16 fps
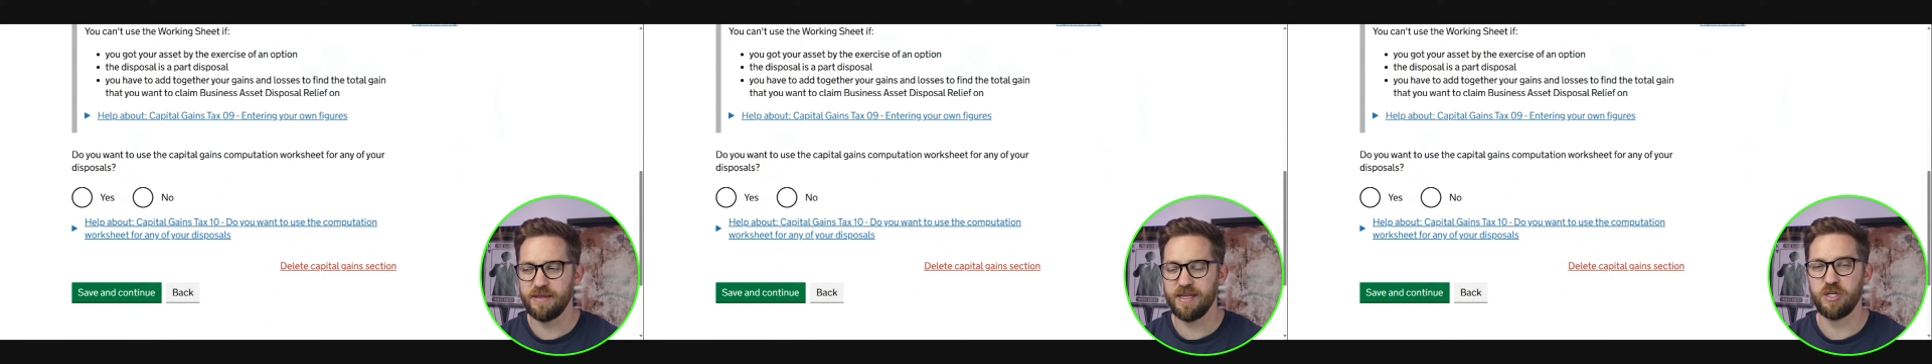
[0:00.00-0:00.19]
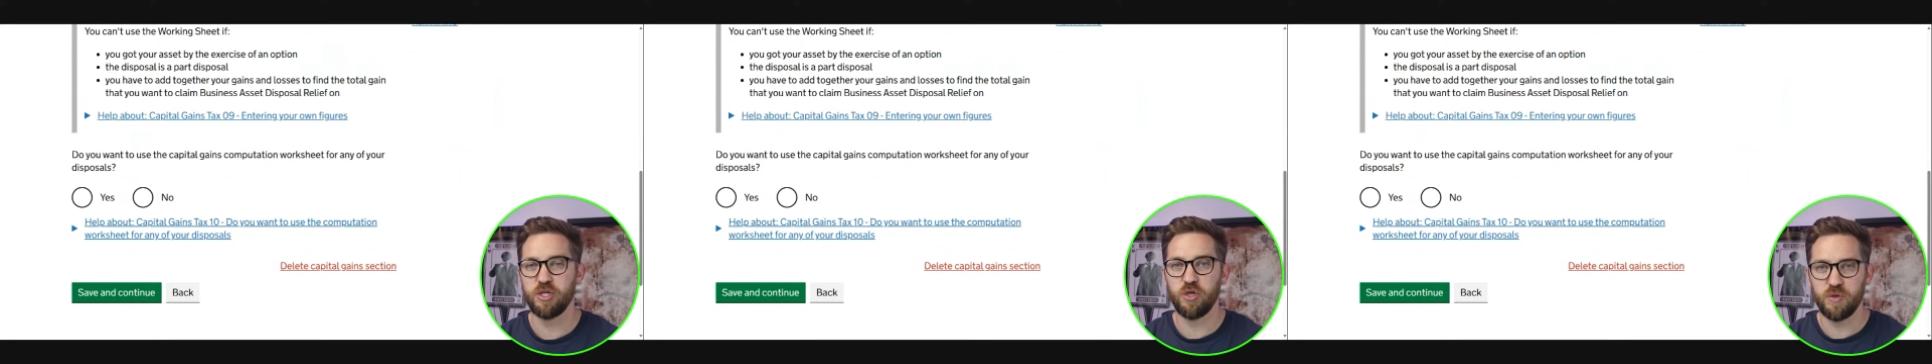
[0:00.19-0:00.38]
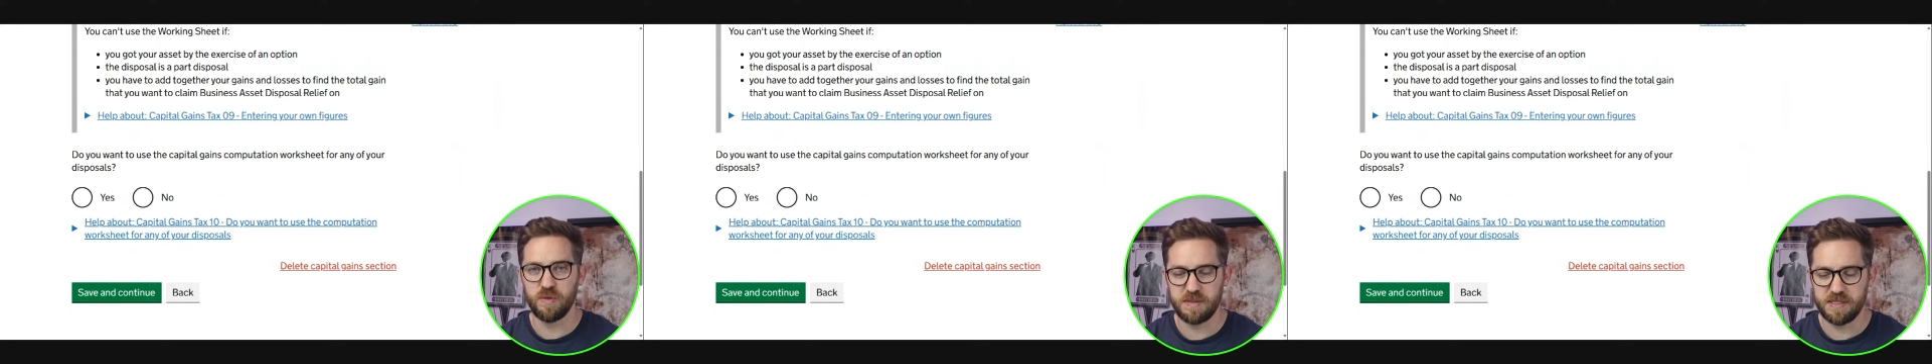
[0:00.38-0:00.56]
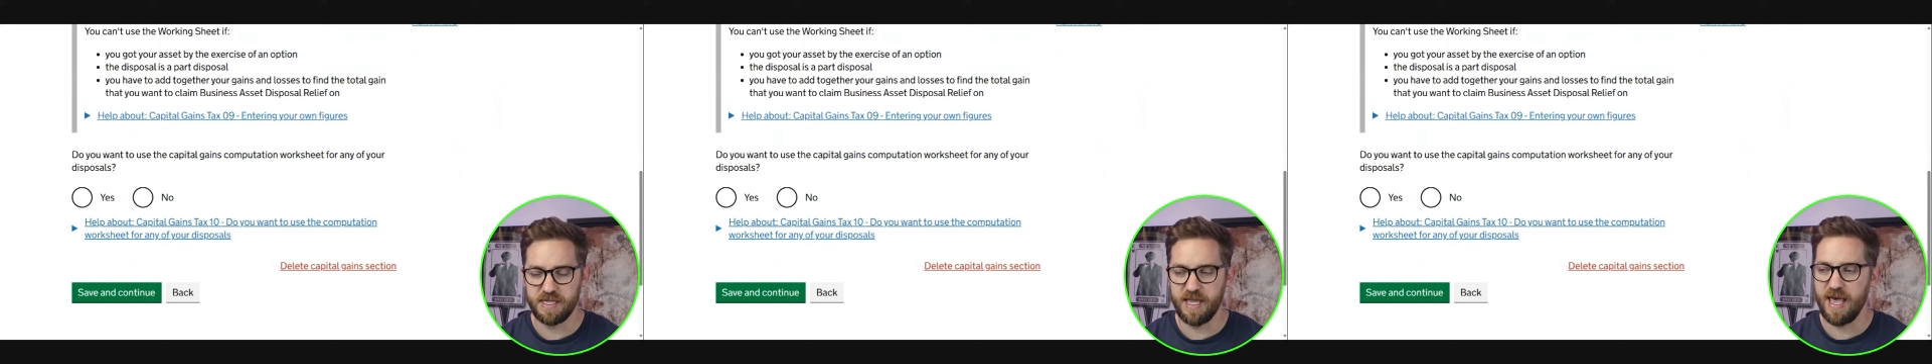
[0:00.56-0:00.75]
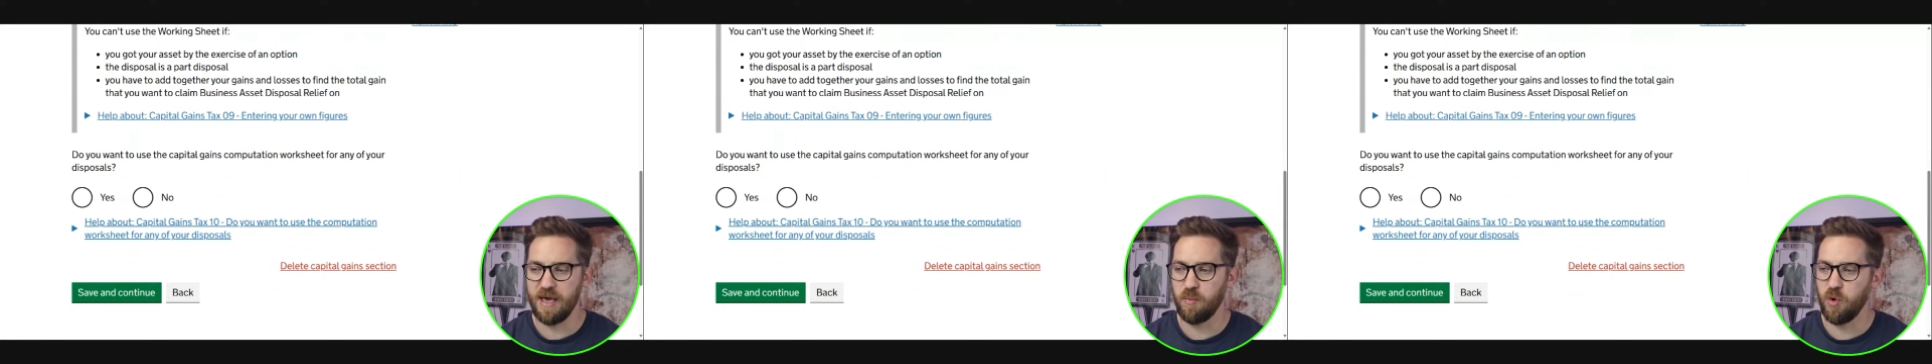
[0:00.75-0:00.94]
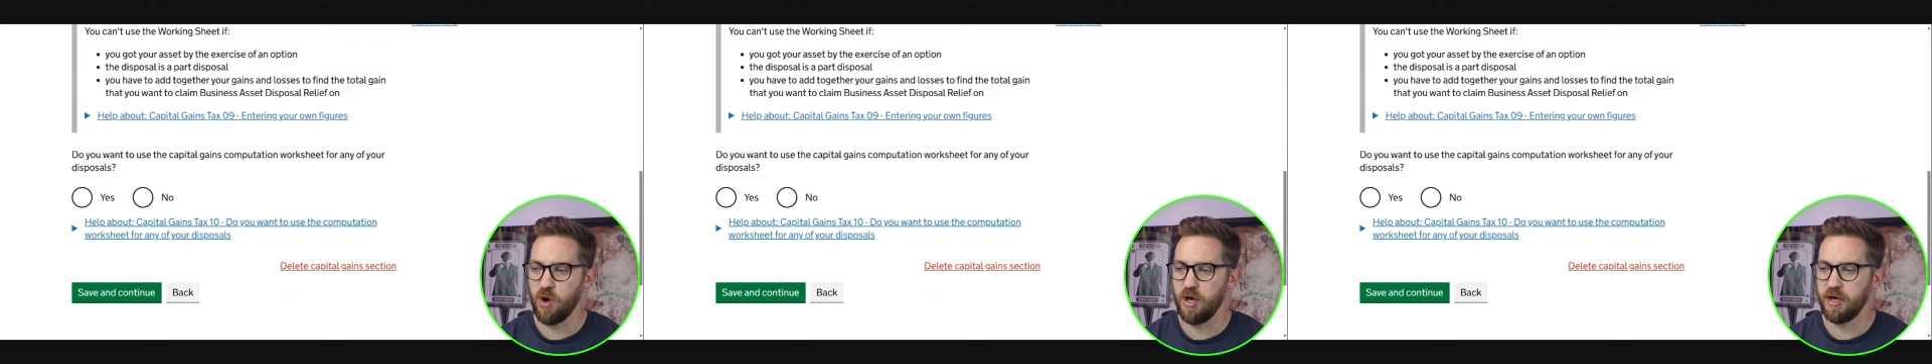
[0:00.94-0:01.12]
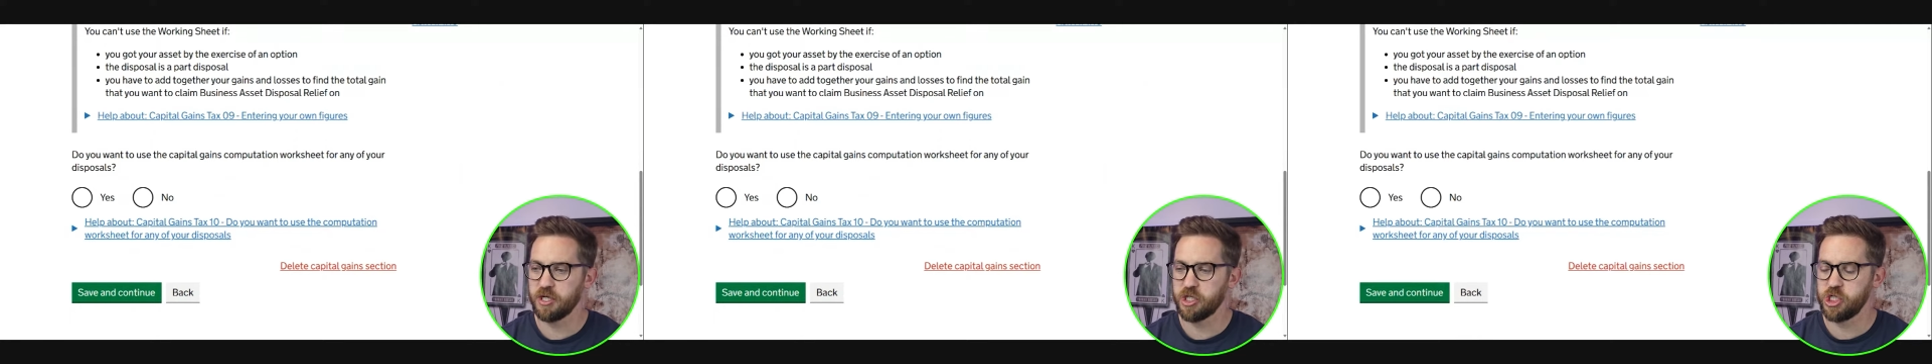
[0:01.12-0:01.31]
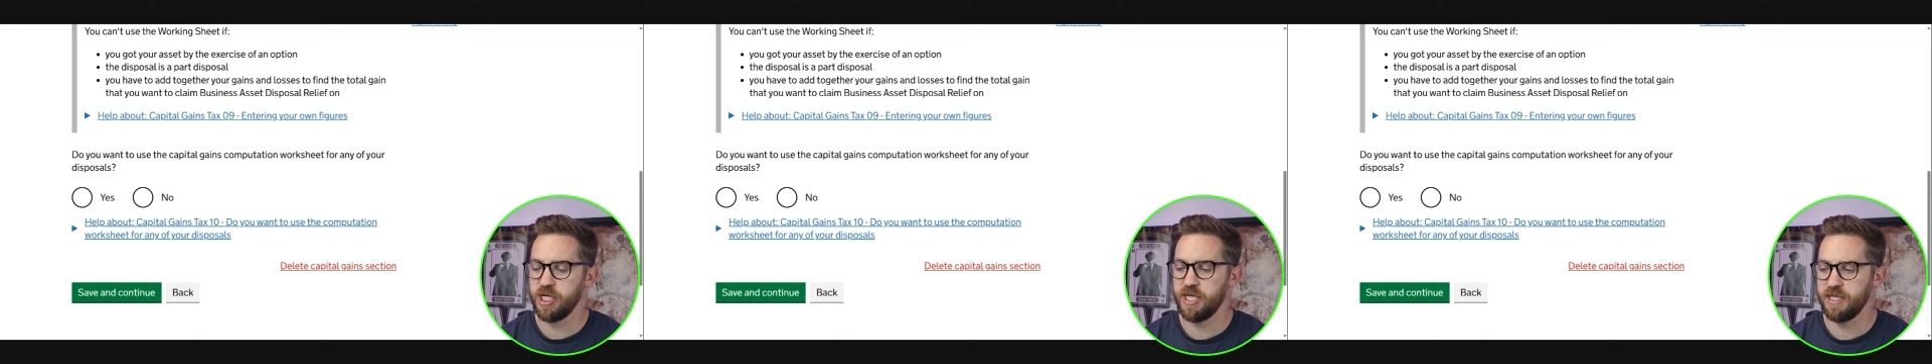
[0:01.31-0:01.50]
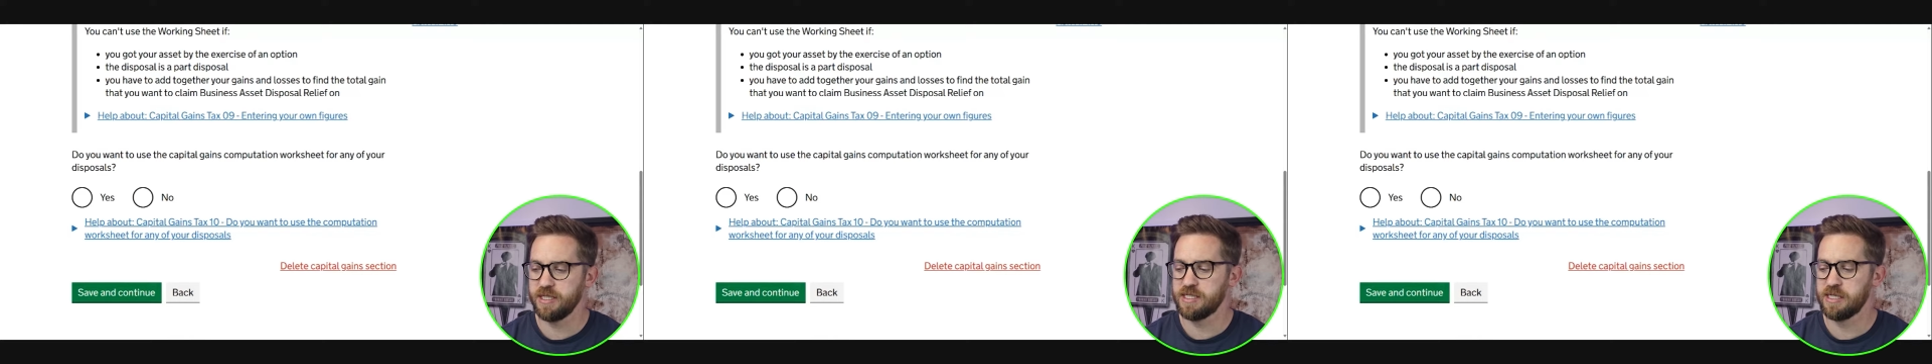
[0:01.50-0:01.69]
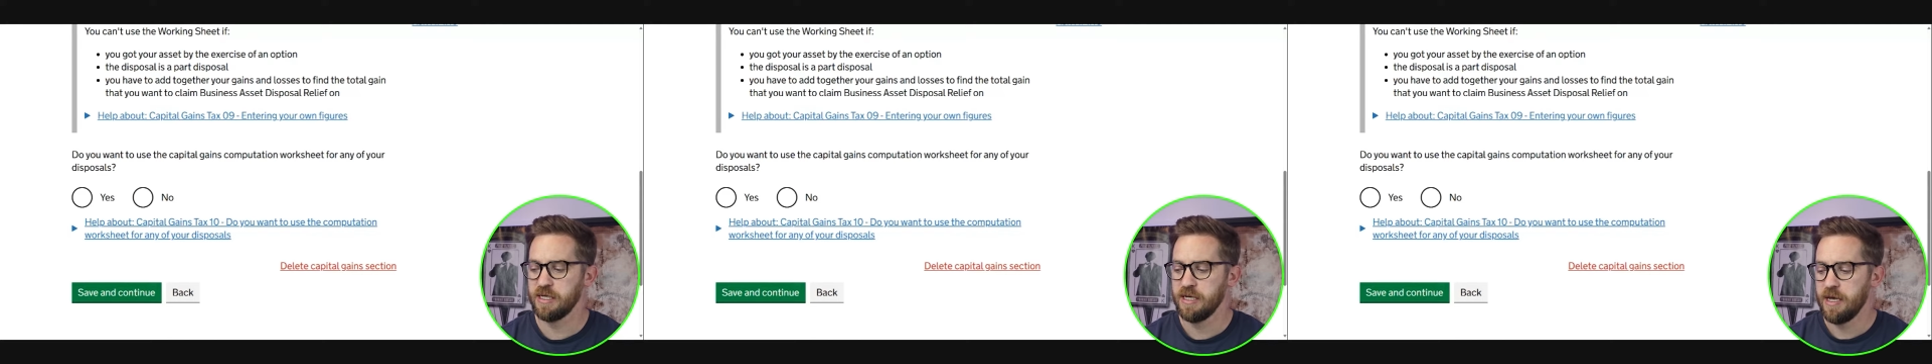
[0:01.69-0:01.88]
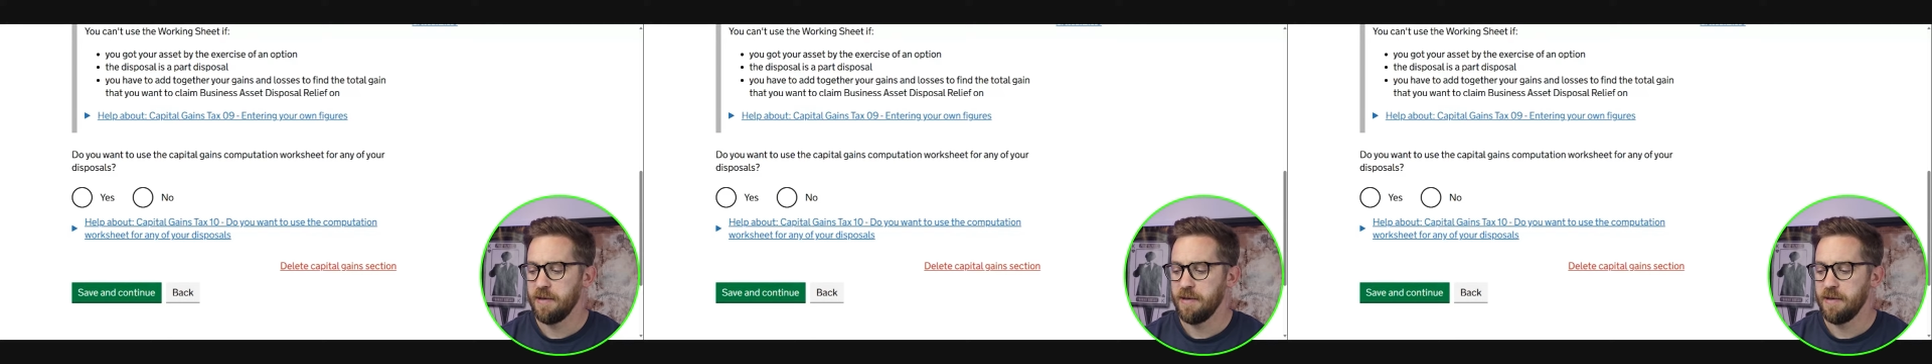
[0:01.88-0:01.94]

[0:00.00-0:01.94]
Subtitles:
then use their worksheet.